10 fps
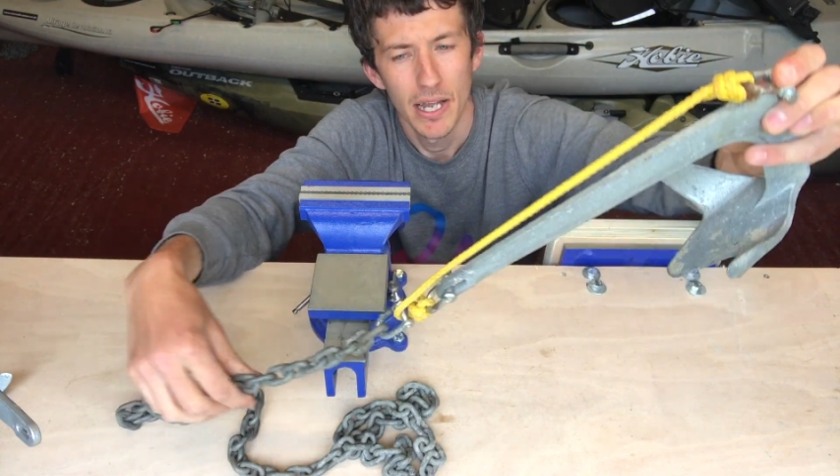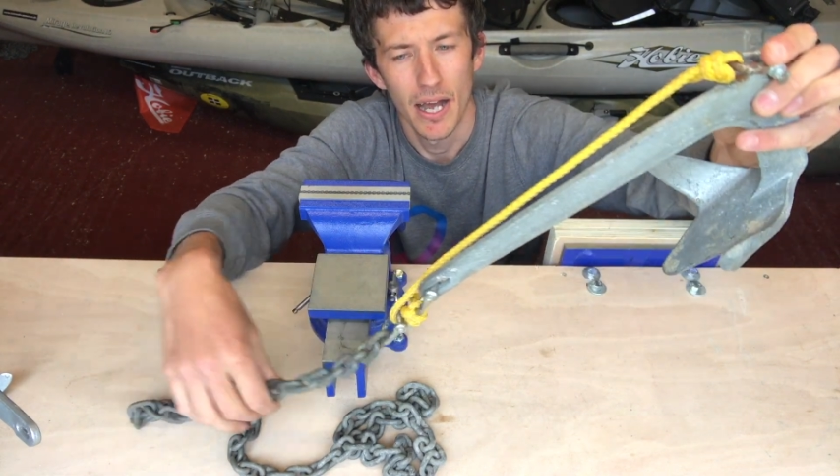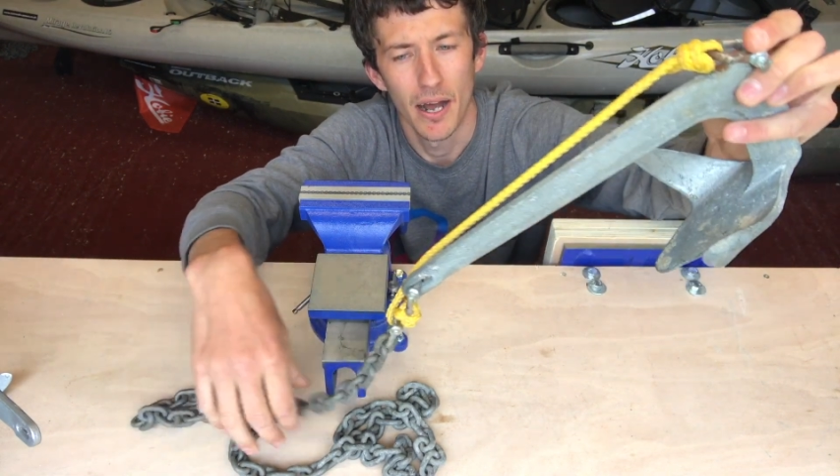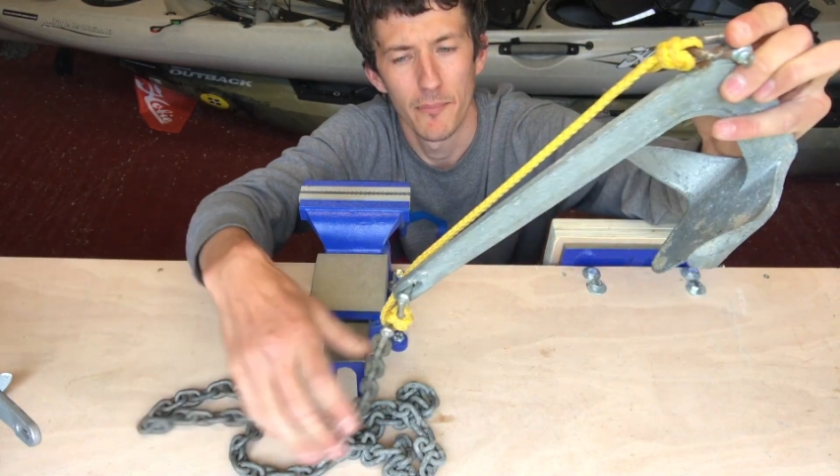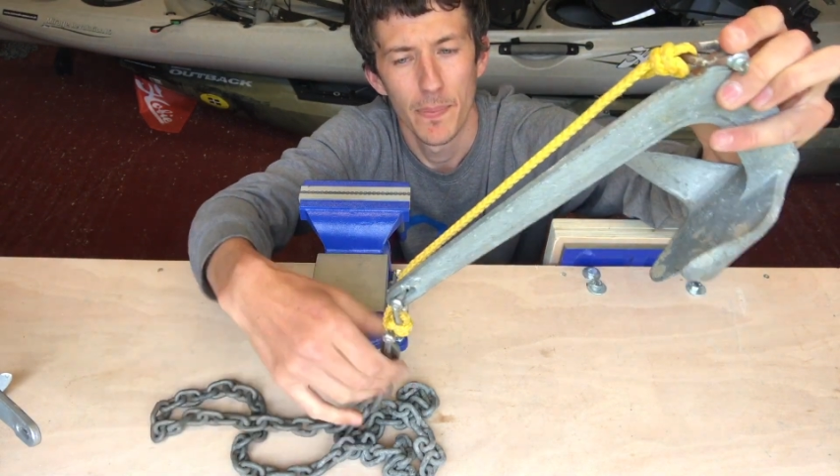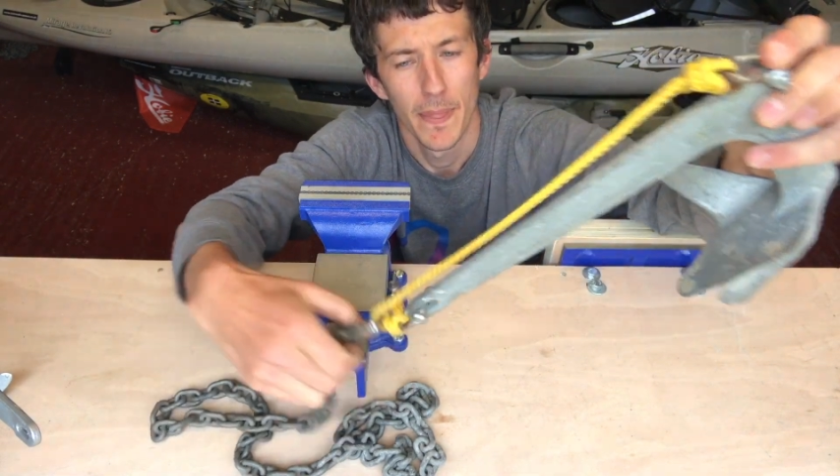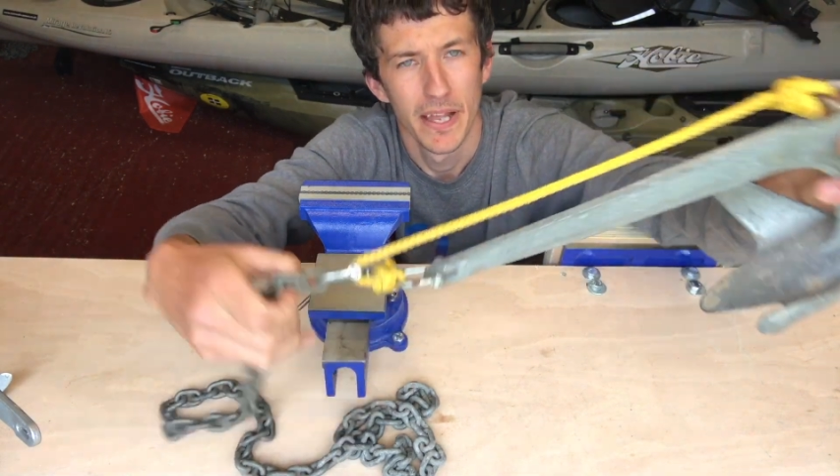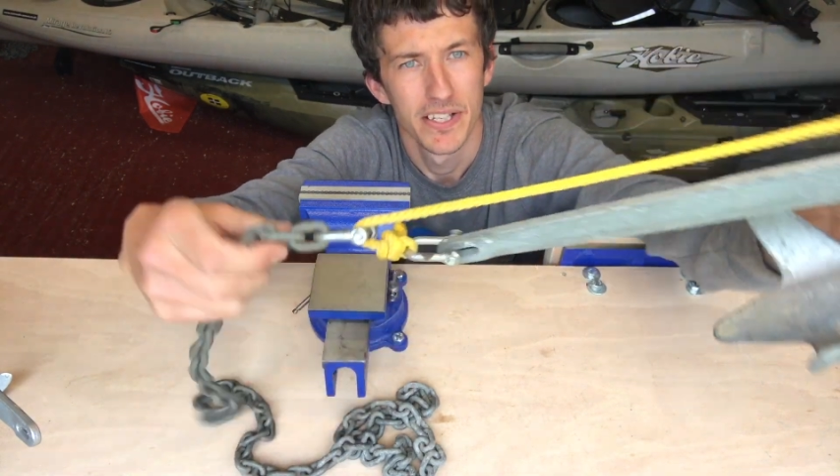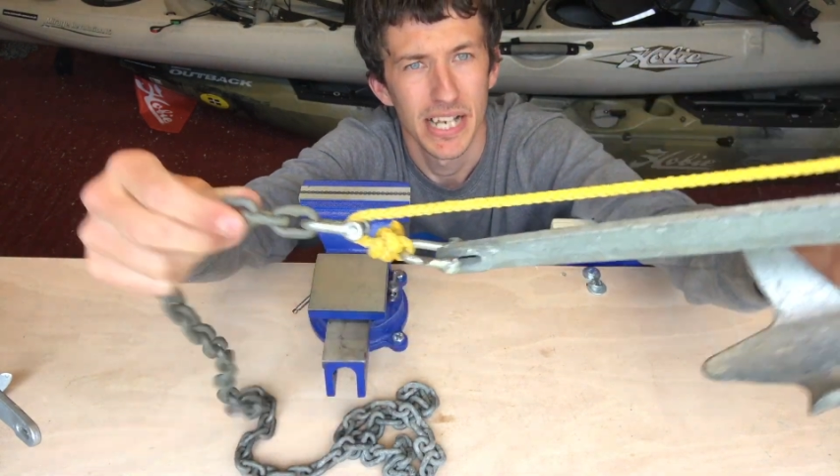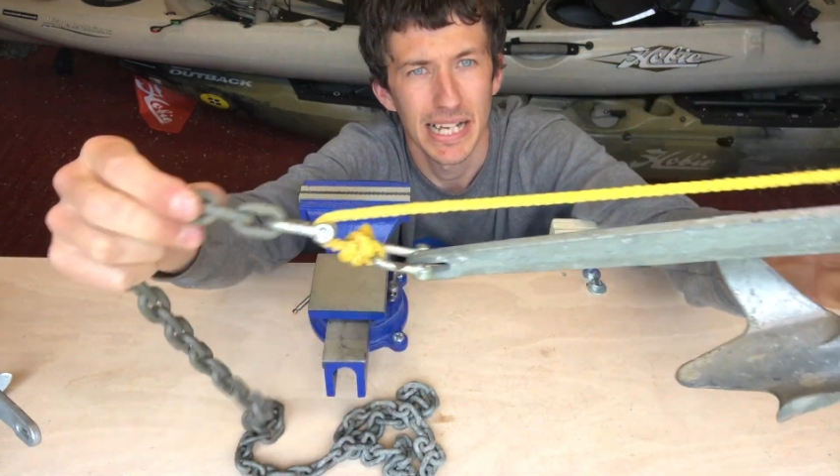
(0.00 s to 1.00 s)

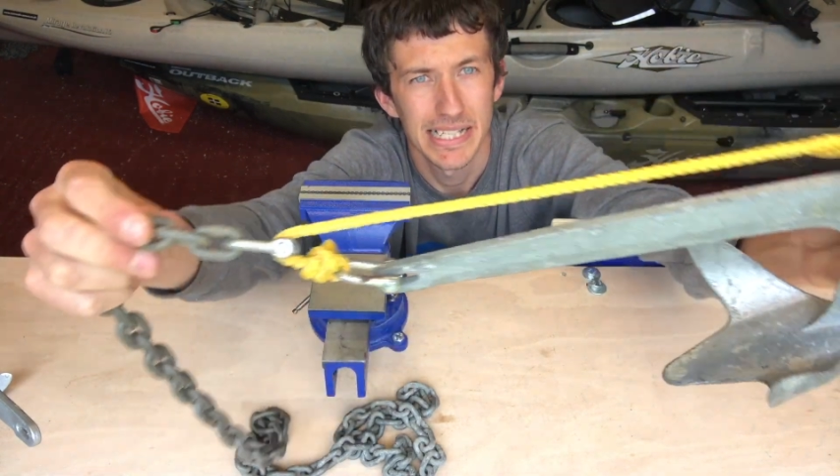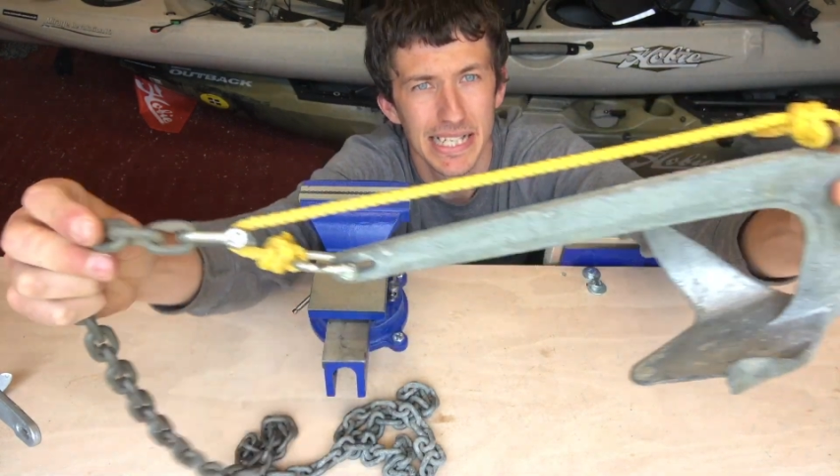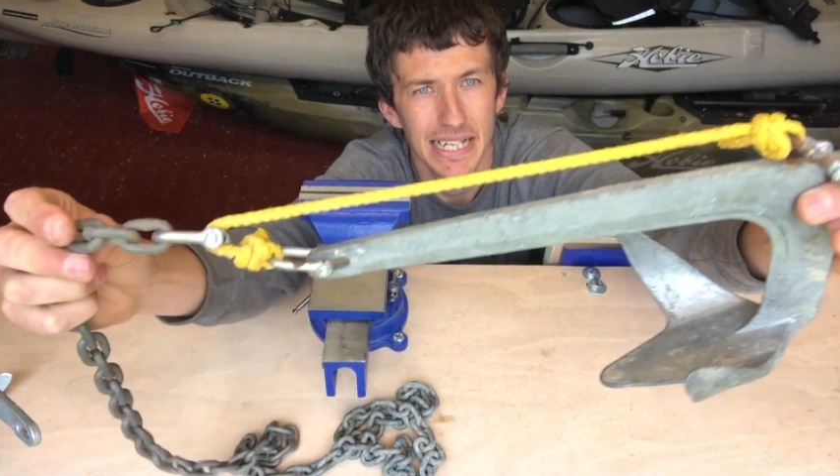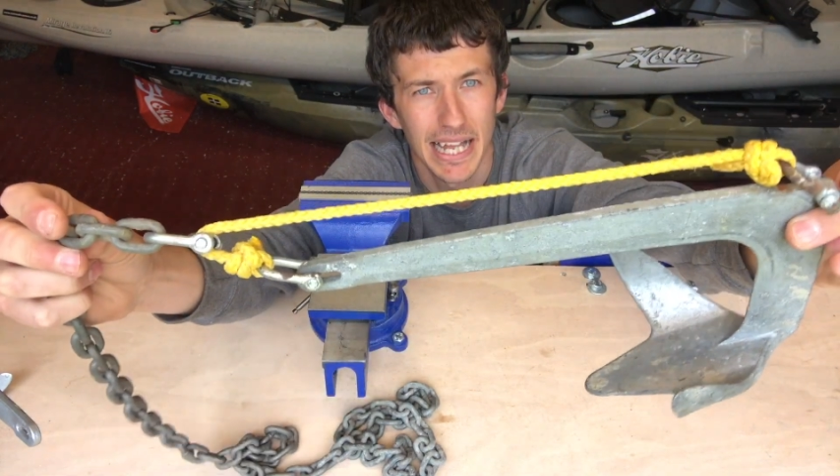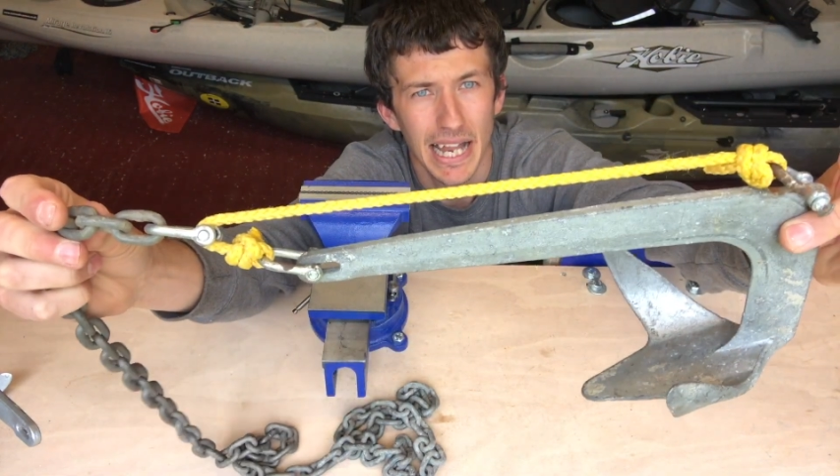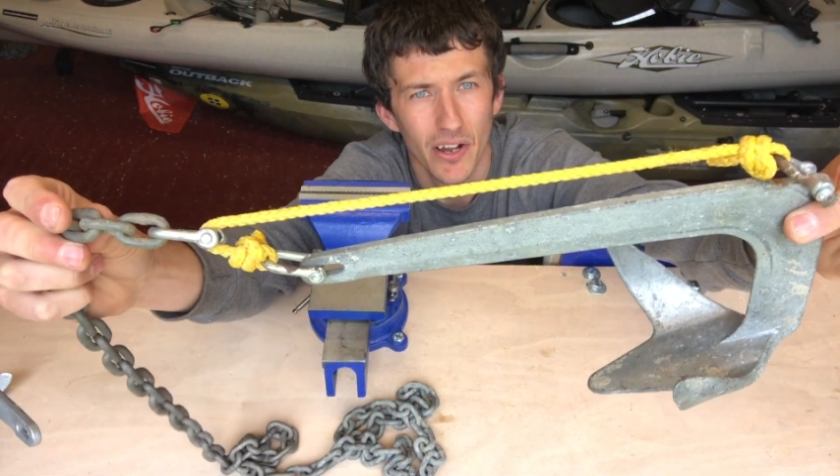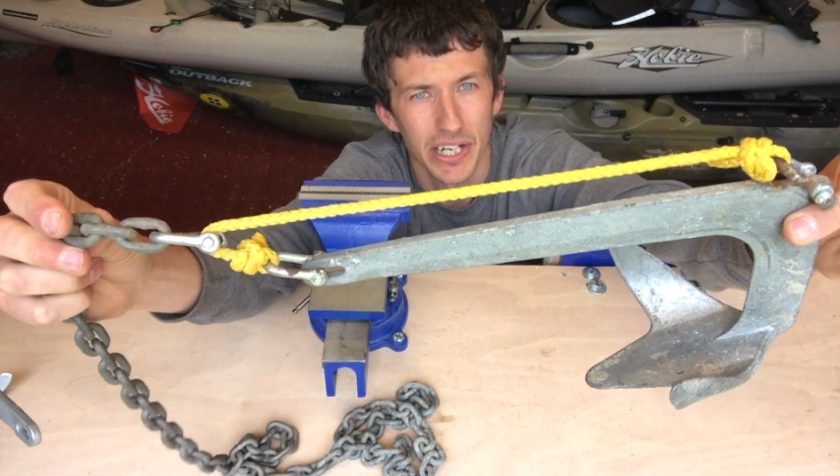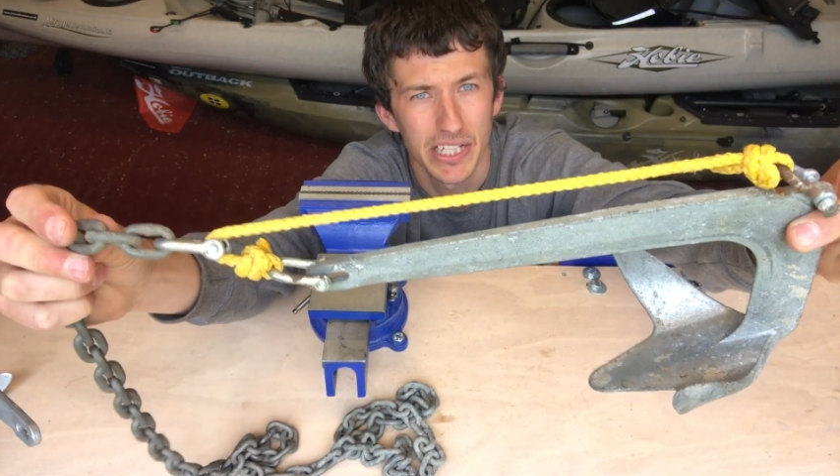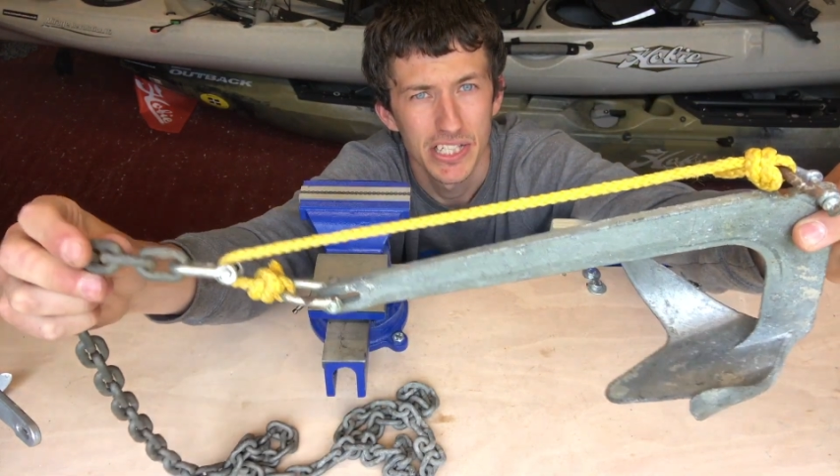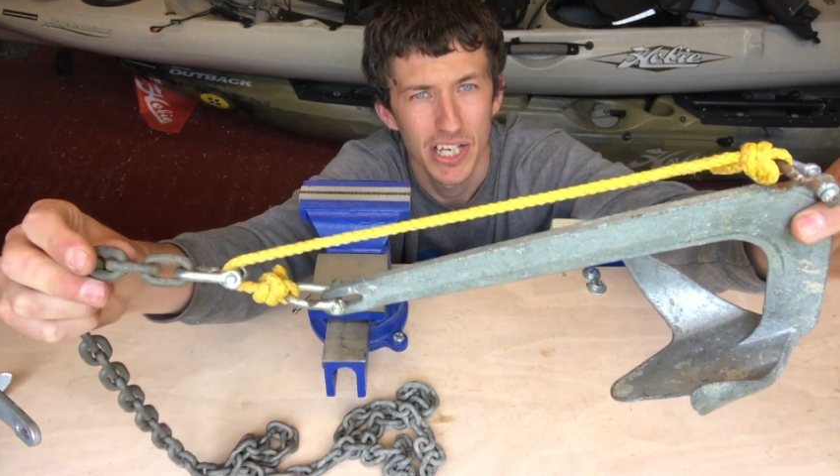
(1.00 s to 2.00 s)
So that's sitting there
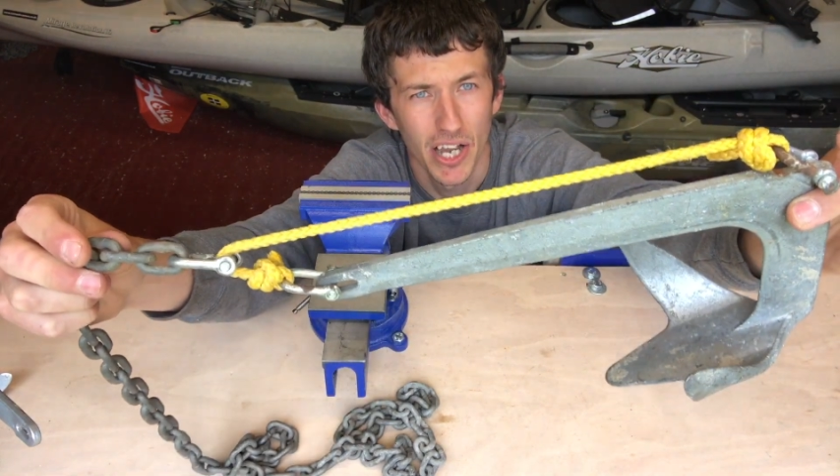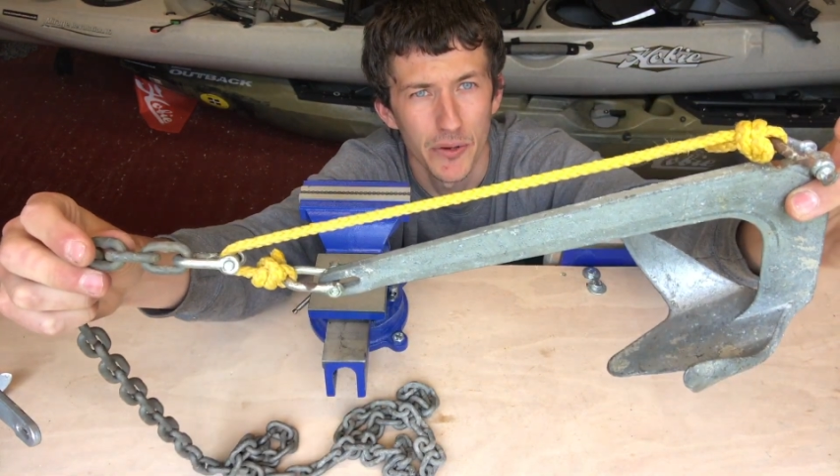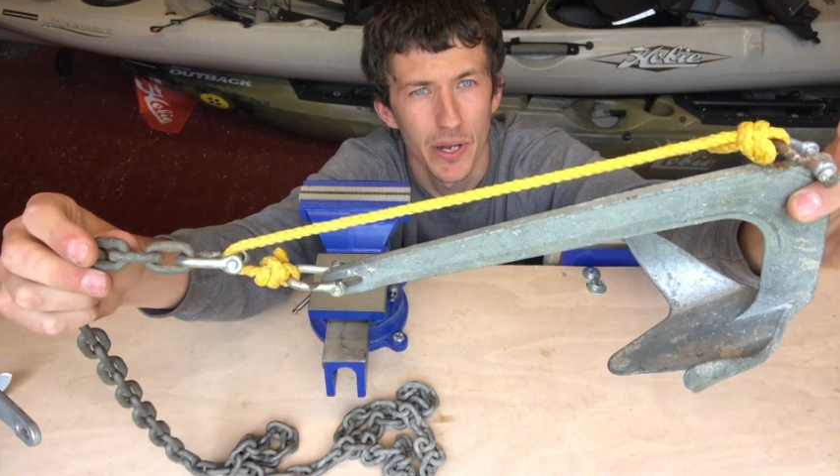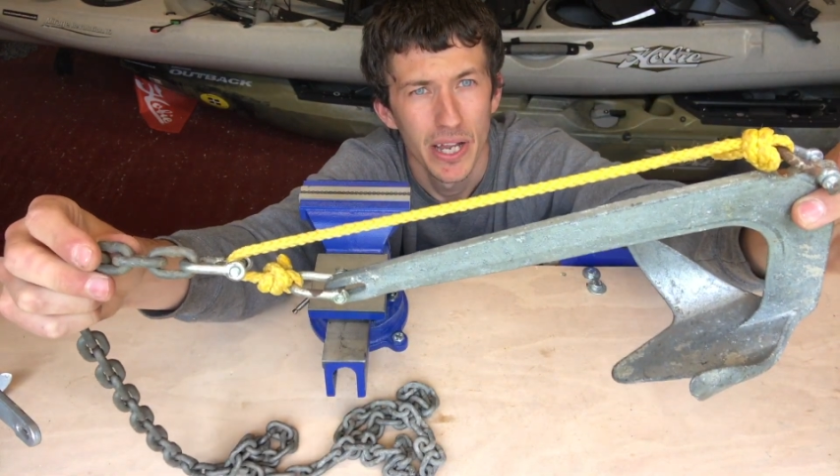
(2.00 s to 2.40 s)
like so.